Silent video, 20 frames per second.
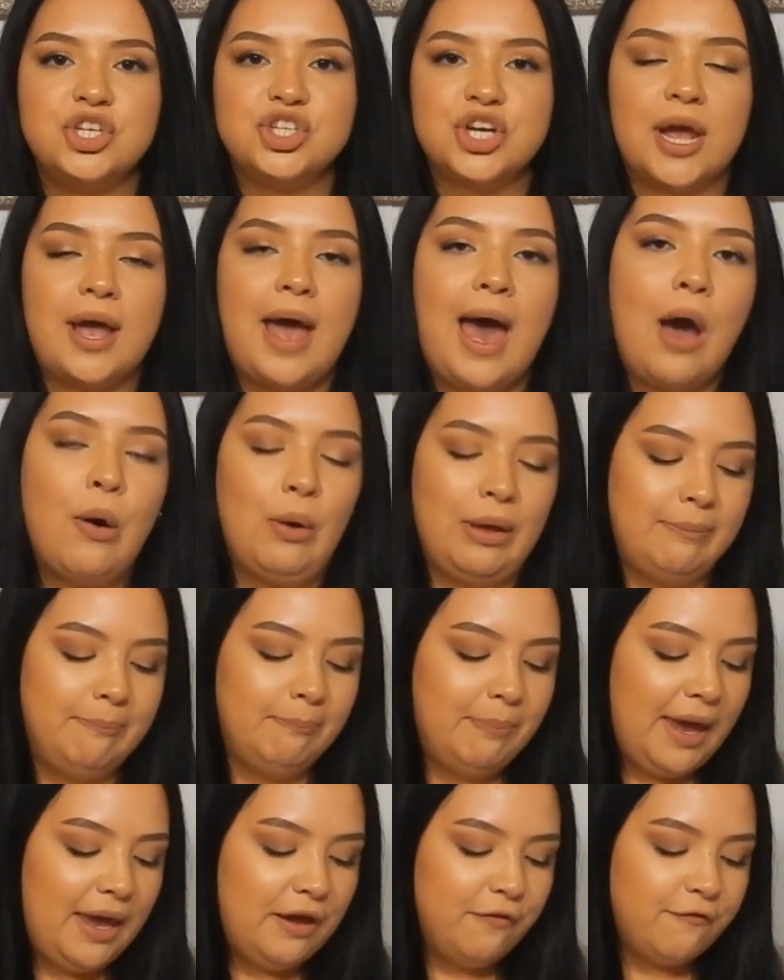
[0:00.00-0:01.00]
check out
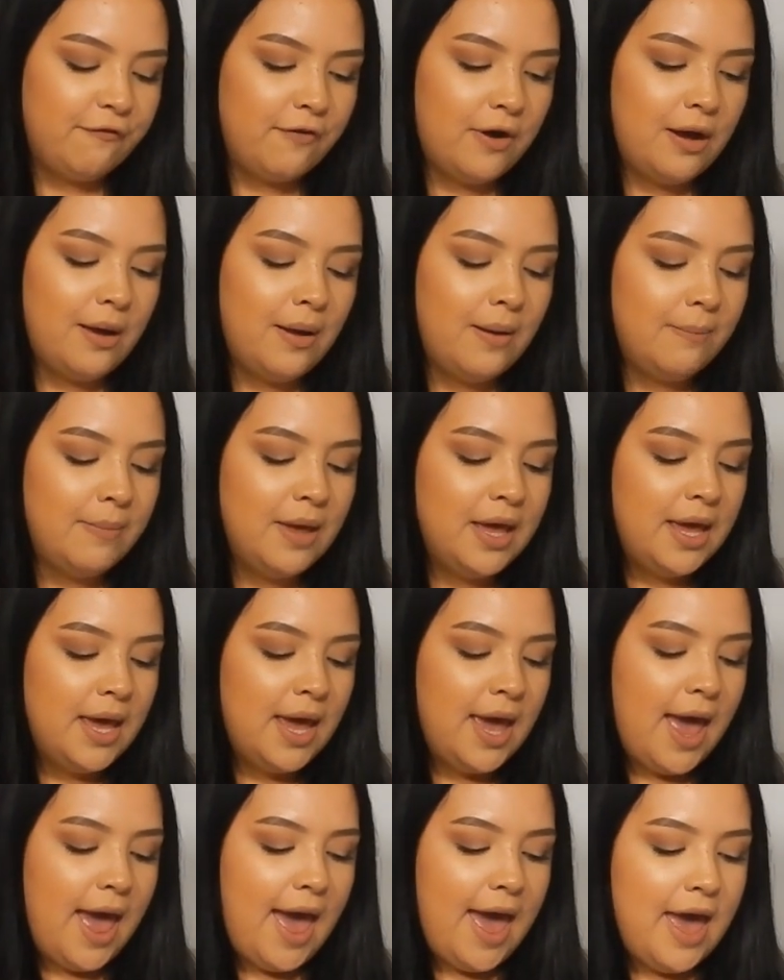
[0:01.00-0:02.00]
and pay from.
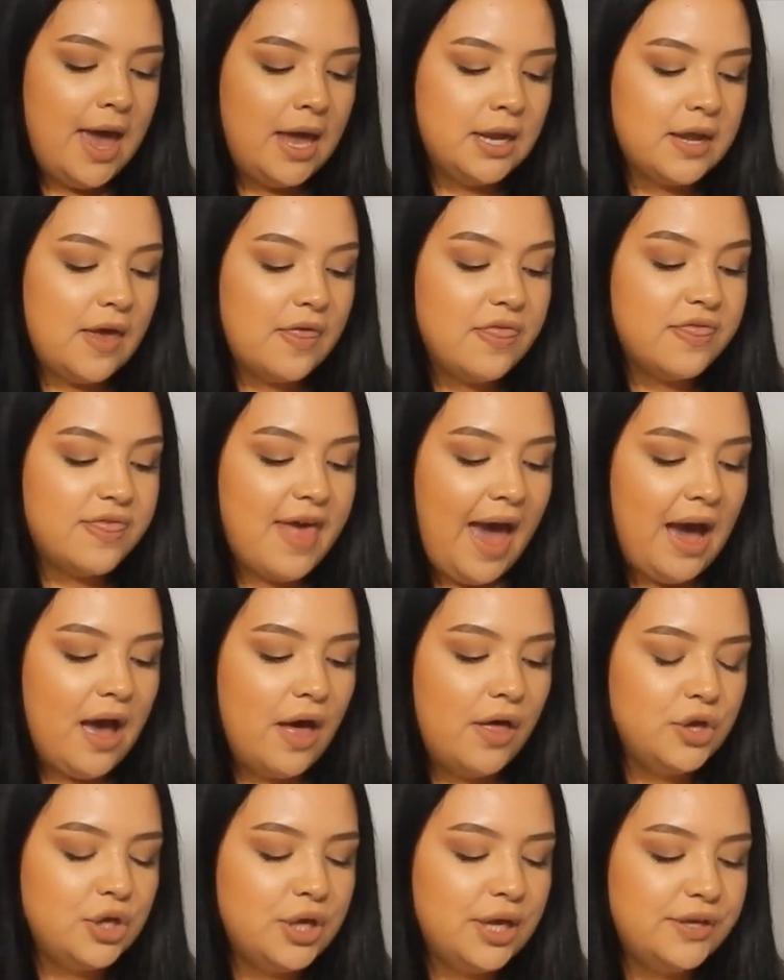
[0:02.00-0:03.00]
And that,
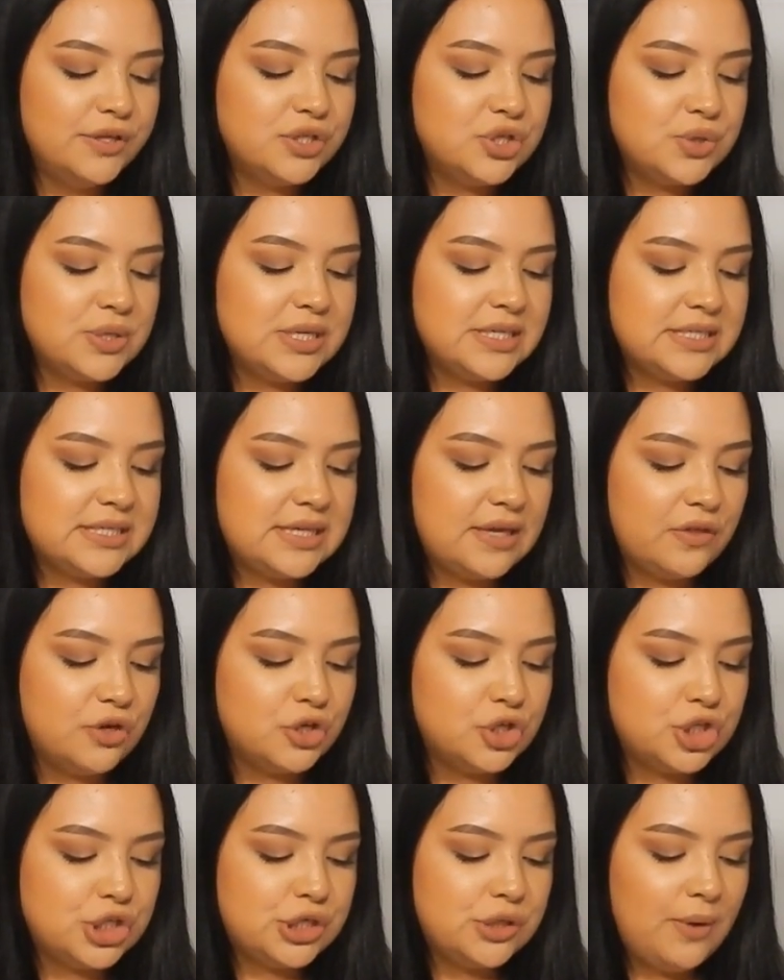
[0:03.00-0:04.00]
as you can see,
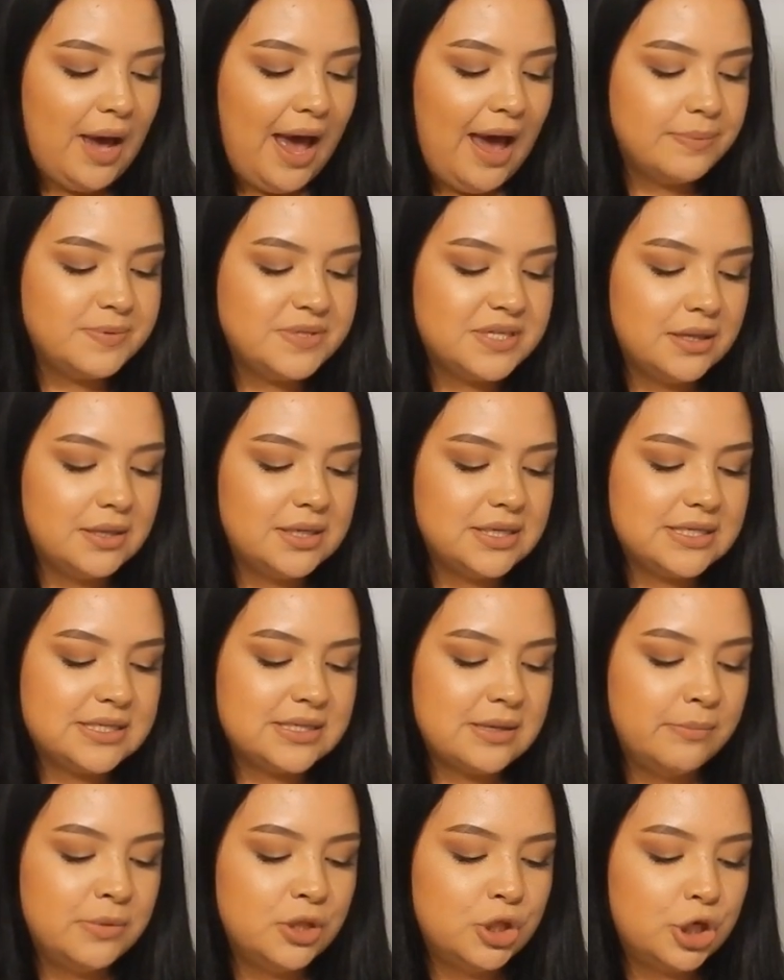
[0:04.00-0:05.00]
there's two apps that look
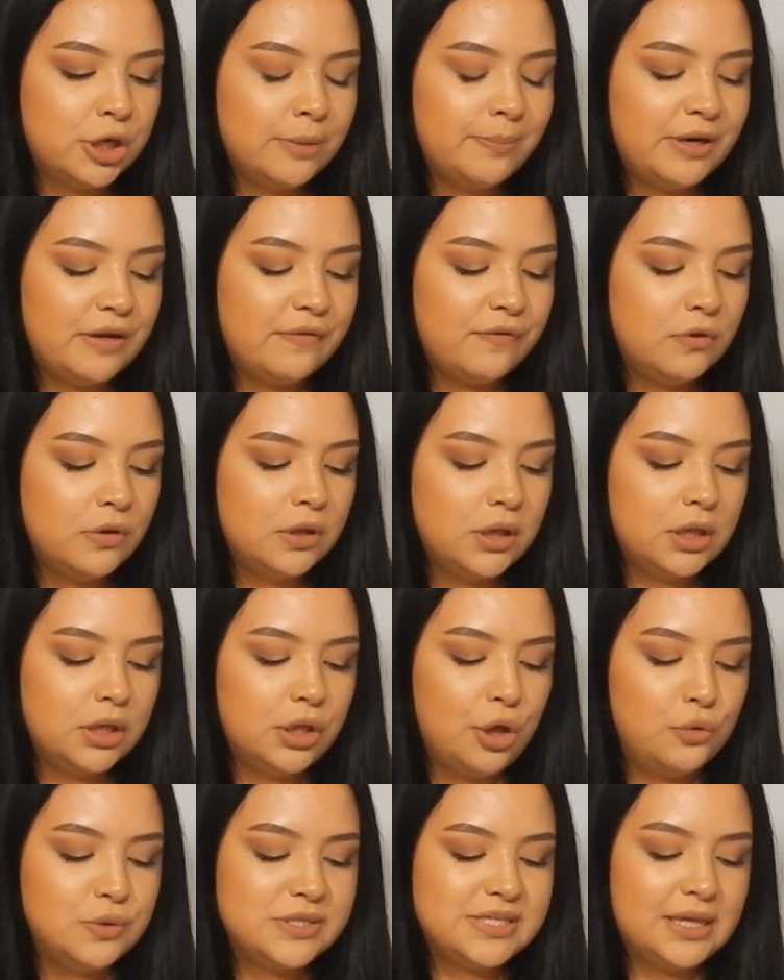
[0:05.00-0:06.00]
similar, but if you look
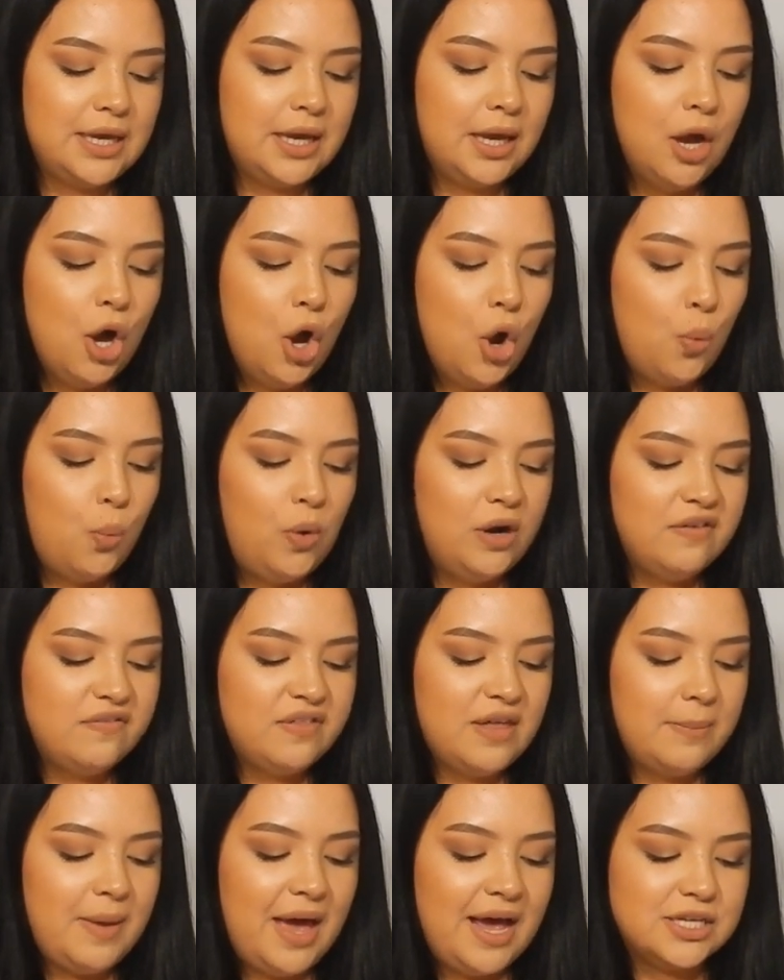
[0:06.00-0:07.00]
closely, one of
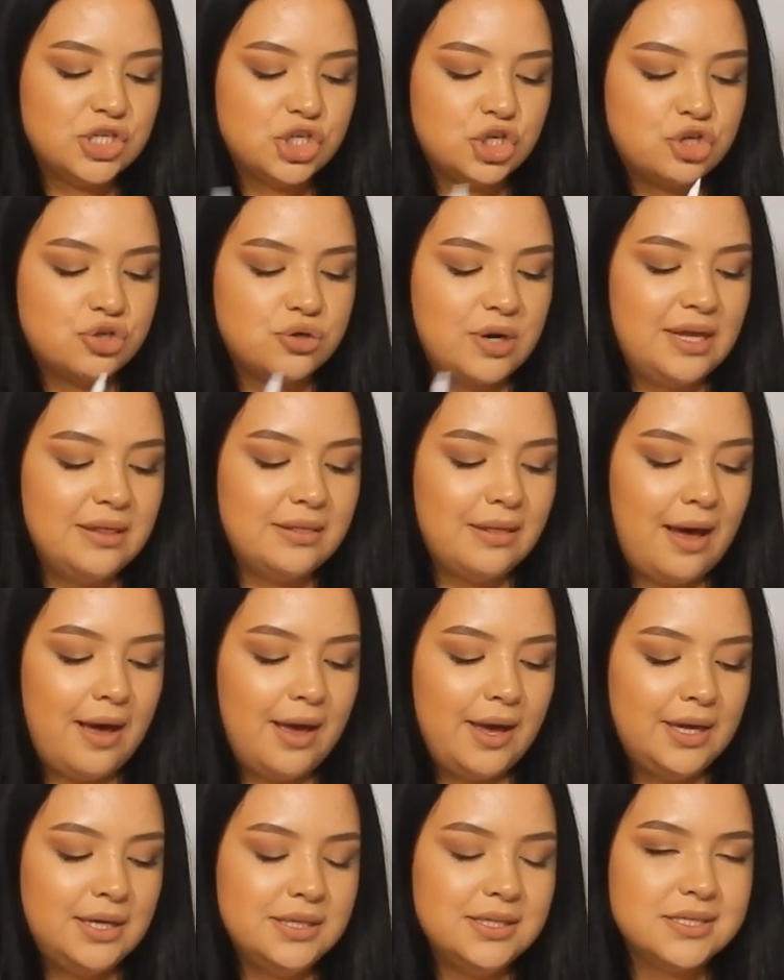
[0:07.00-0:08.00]
them has straight
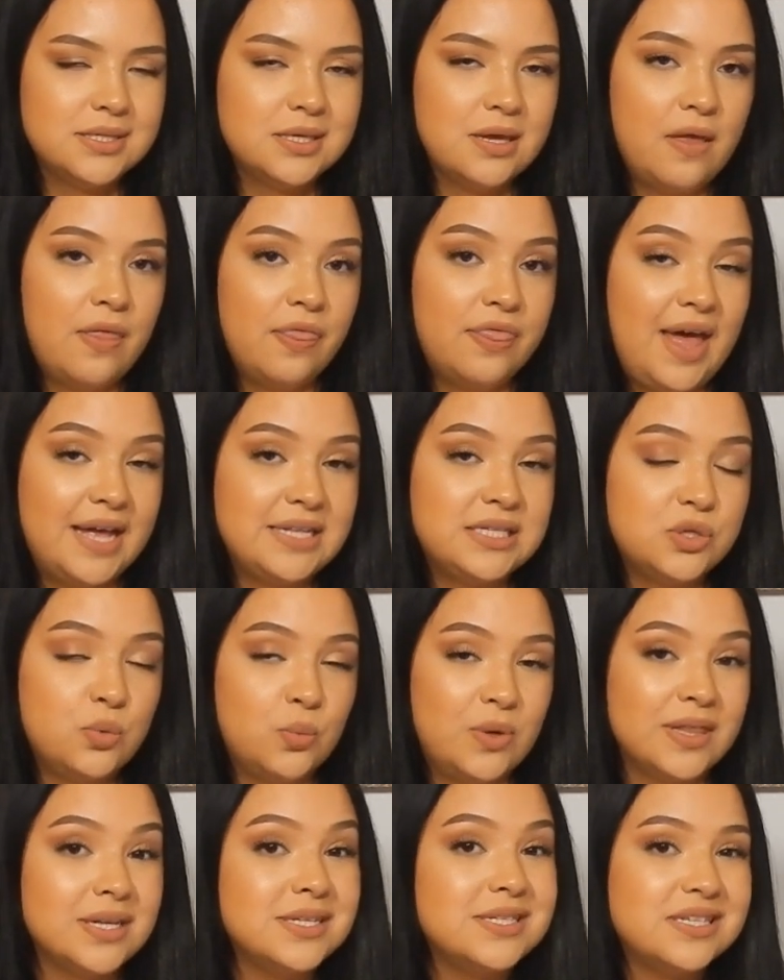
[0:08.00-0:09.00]
lines. That's the
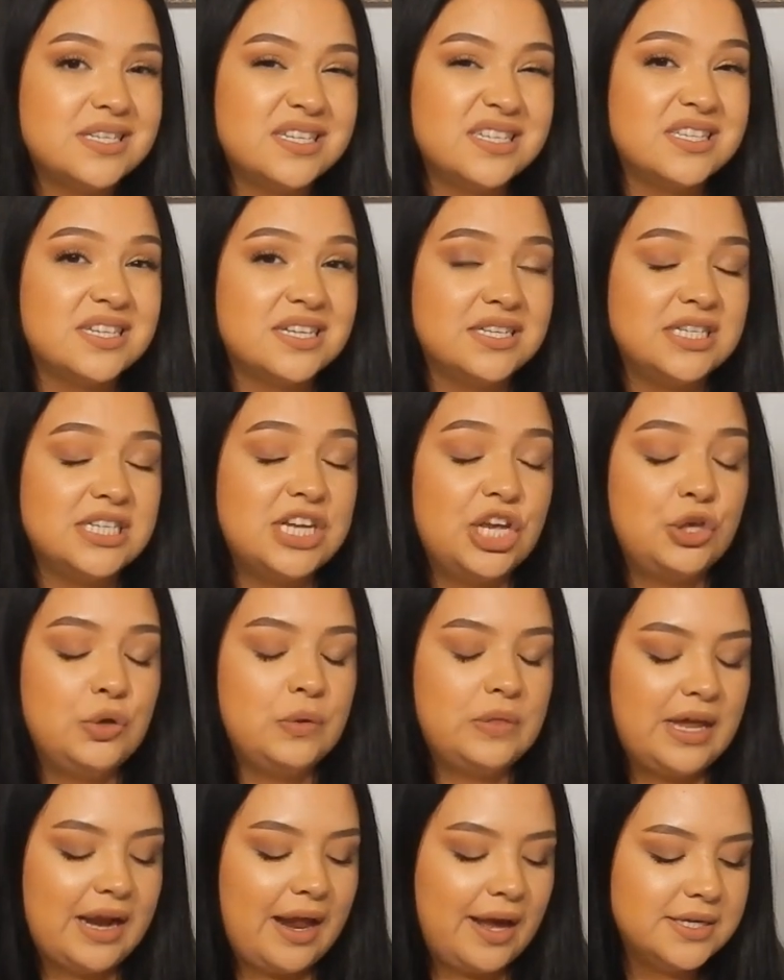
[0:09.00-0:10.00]
one that's
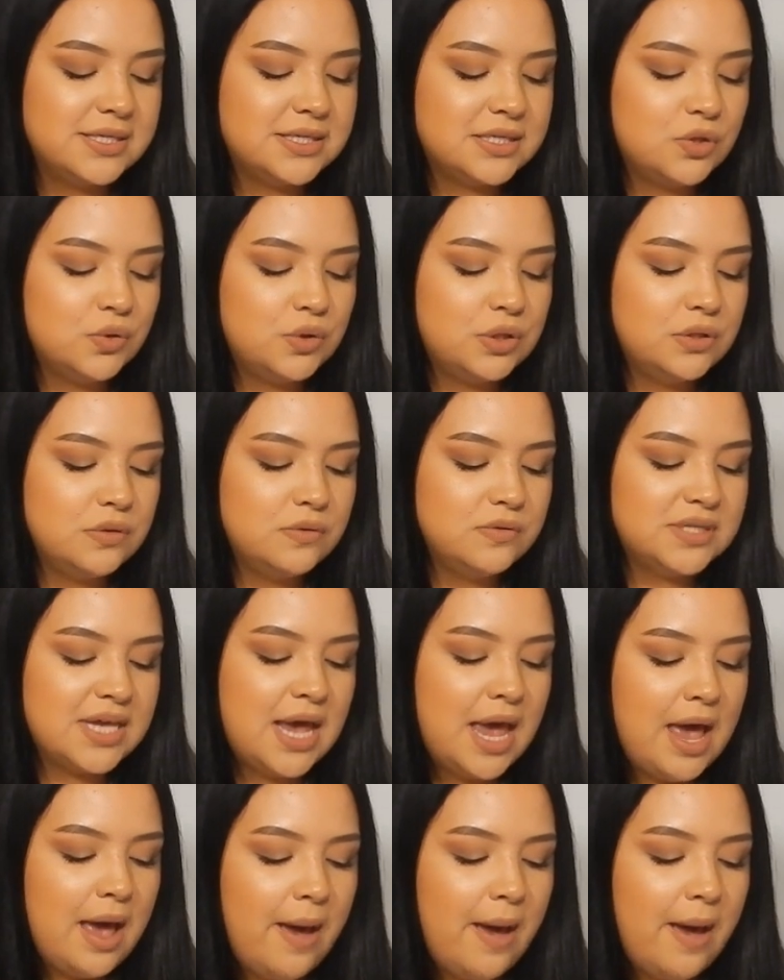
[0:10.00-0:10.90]
discontinued that I still use.